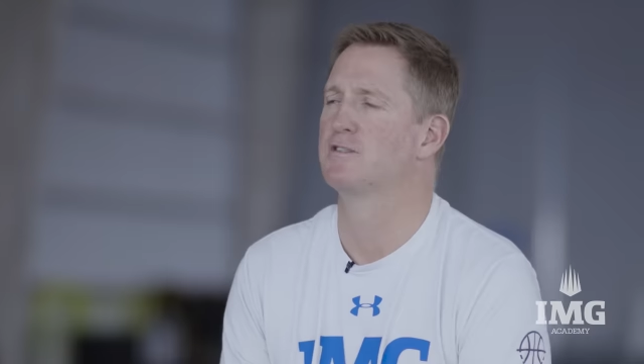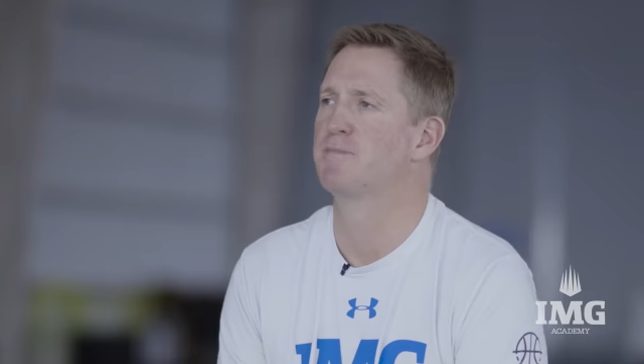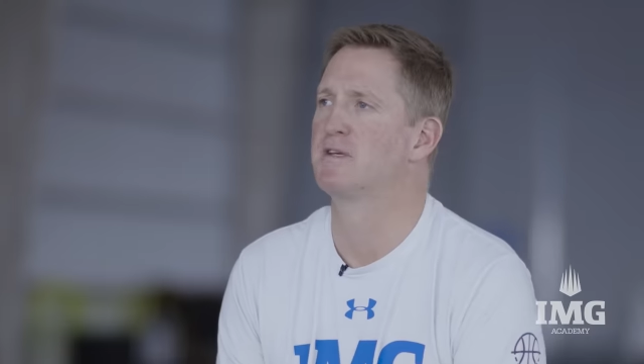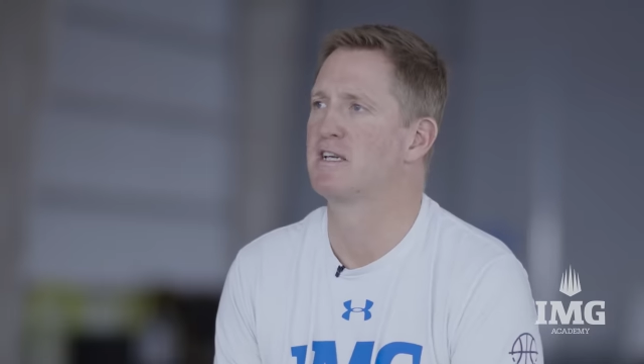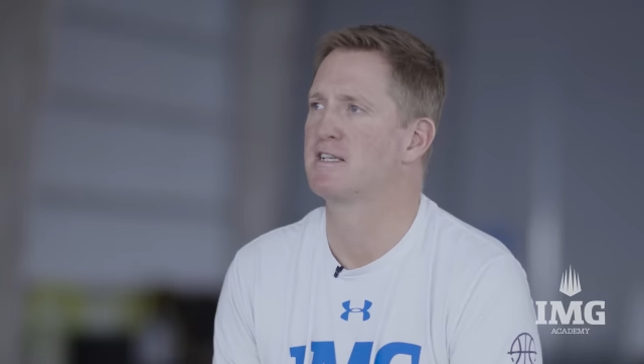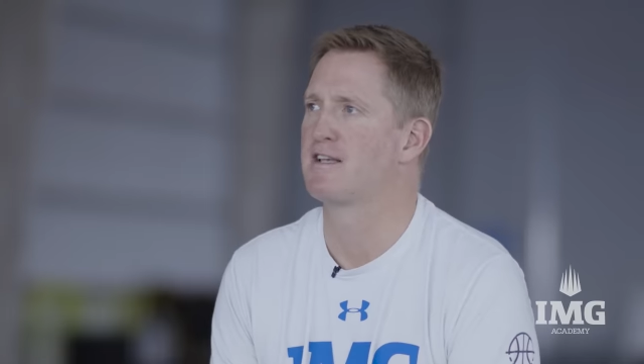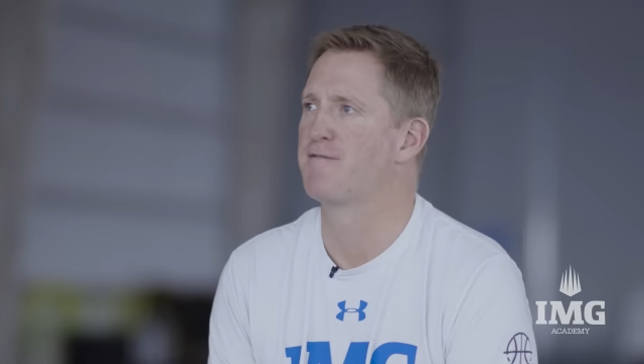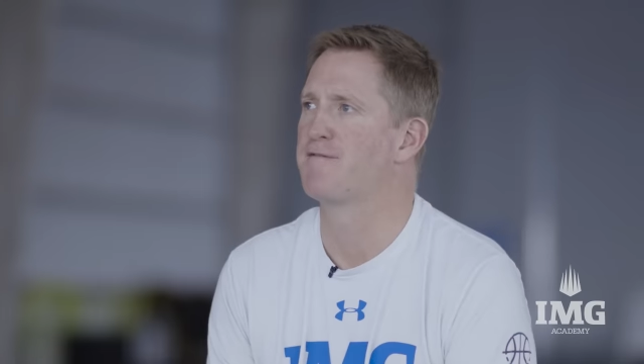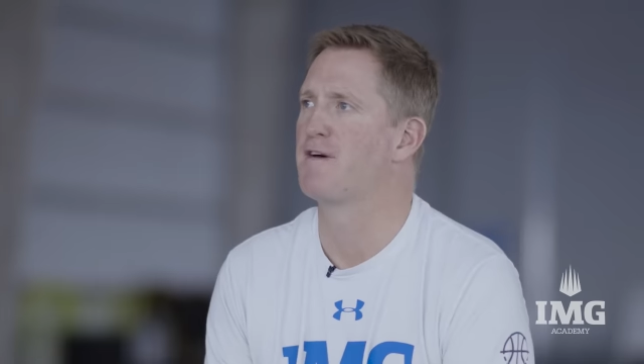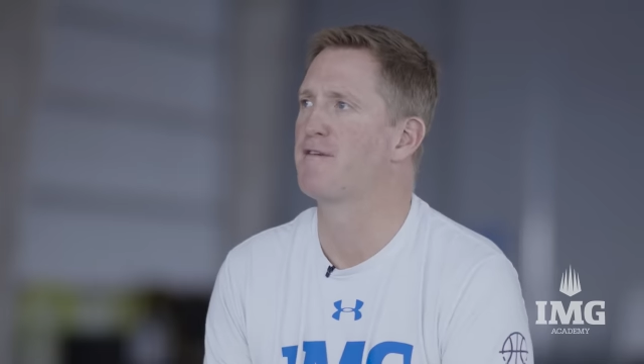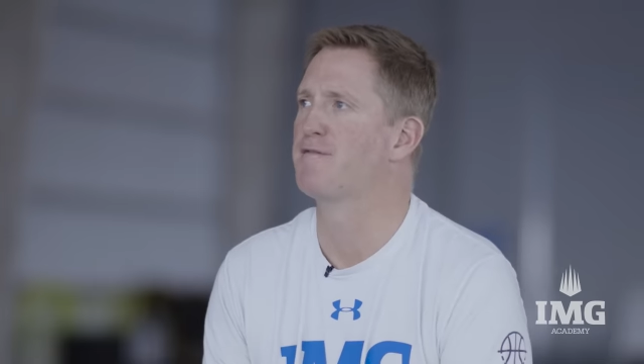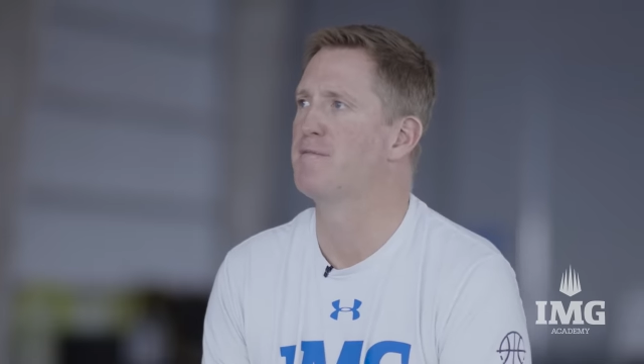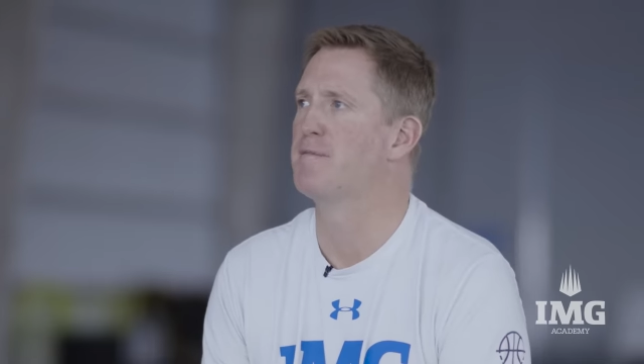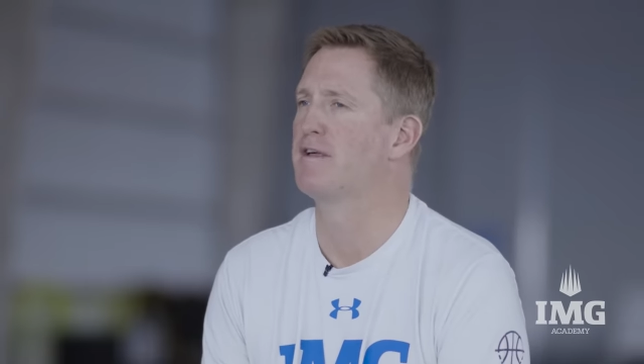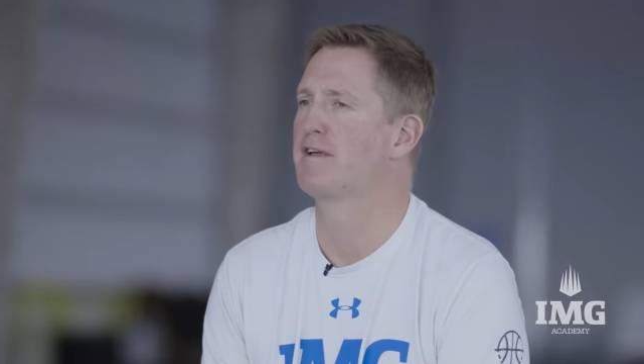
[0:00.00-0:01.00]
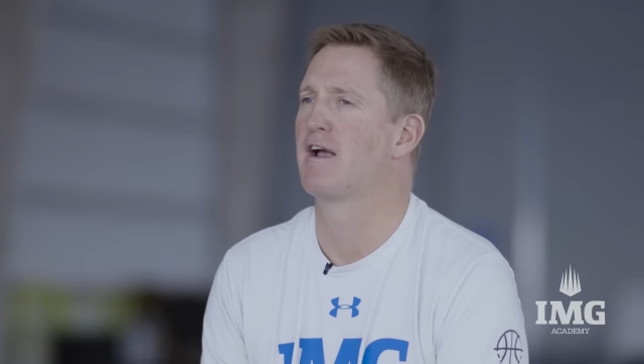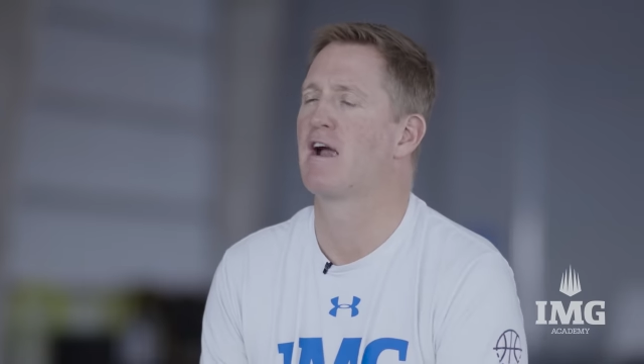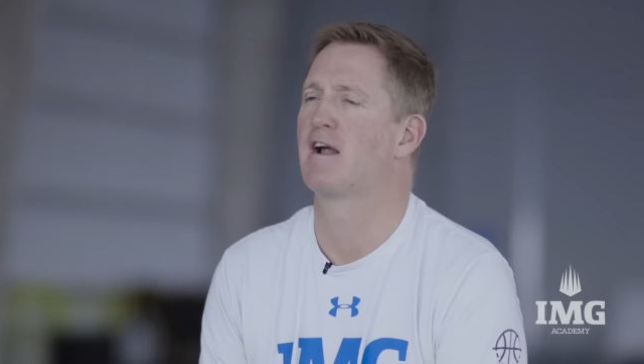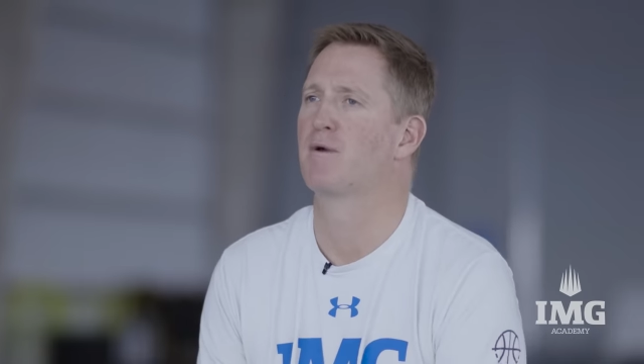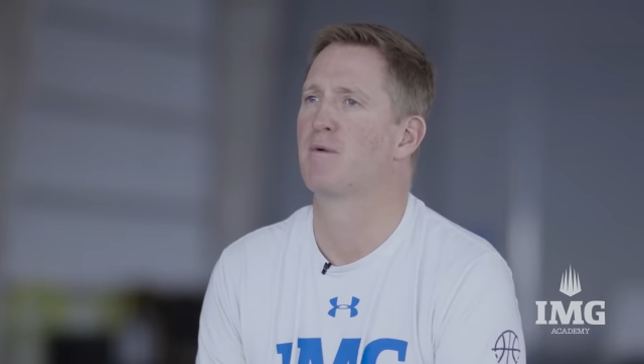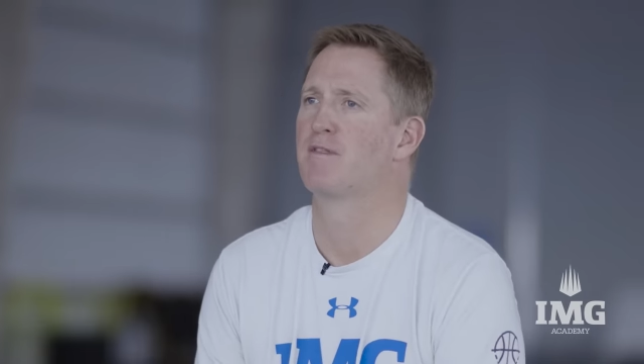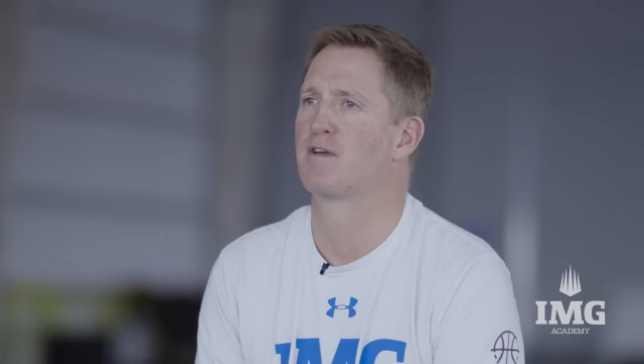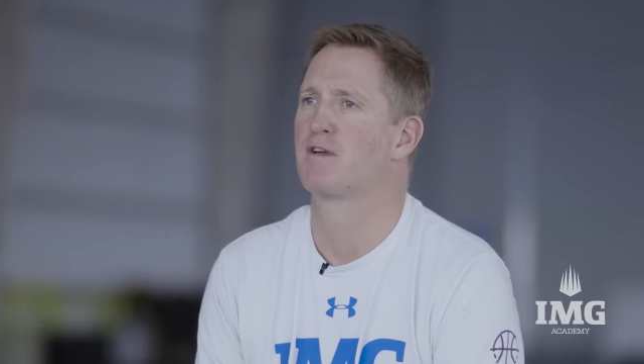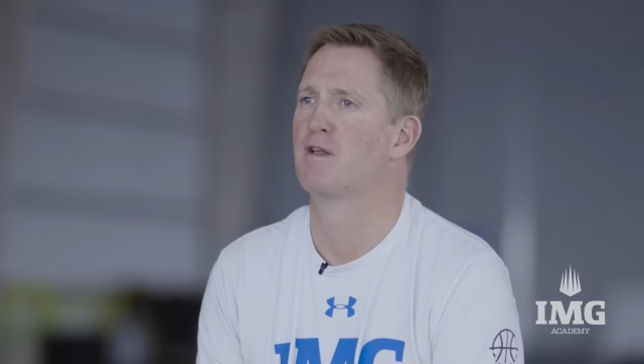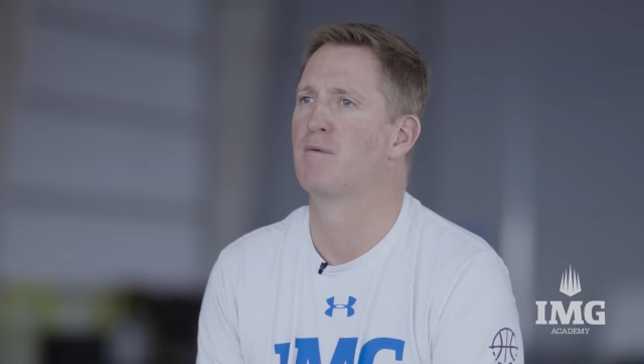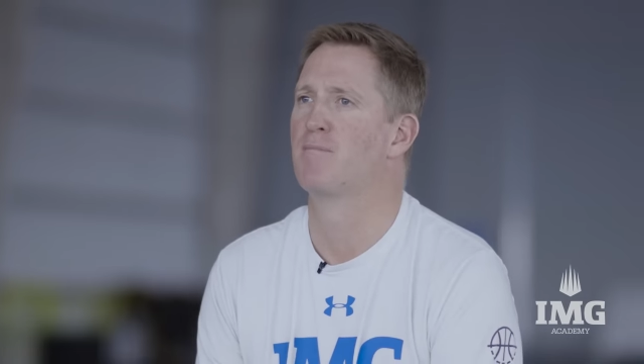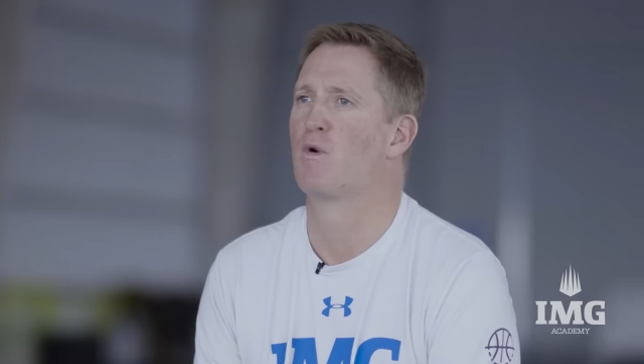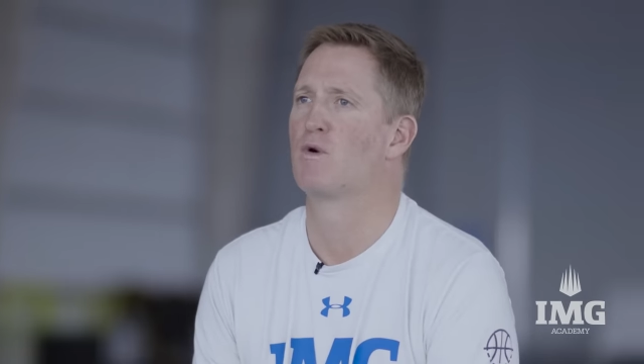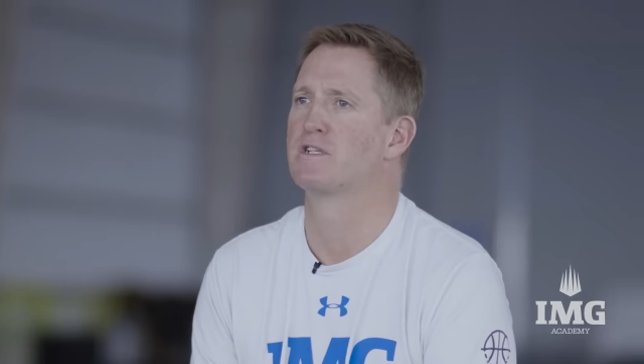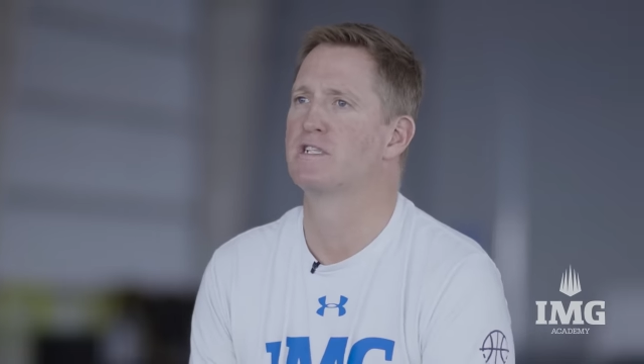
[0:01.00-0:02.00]
because I felt familiarity with a good
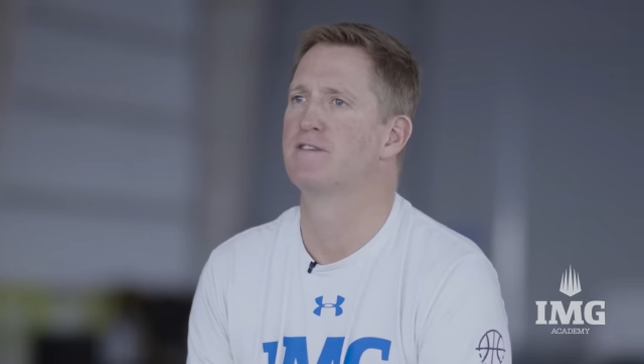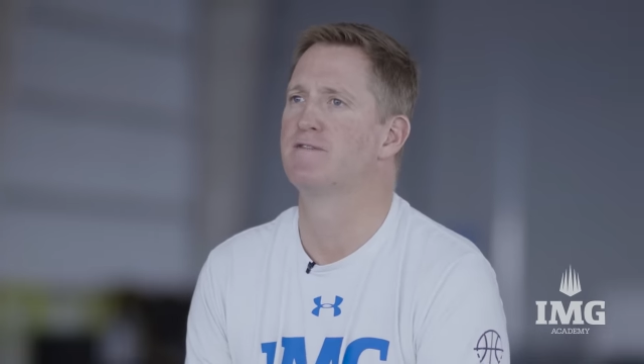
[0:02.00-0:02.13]
portion of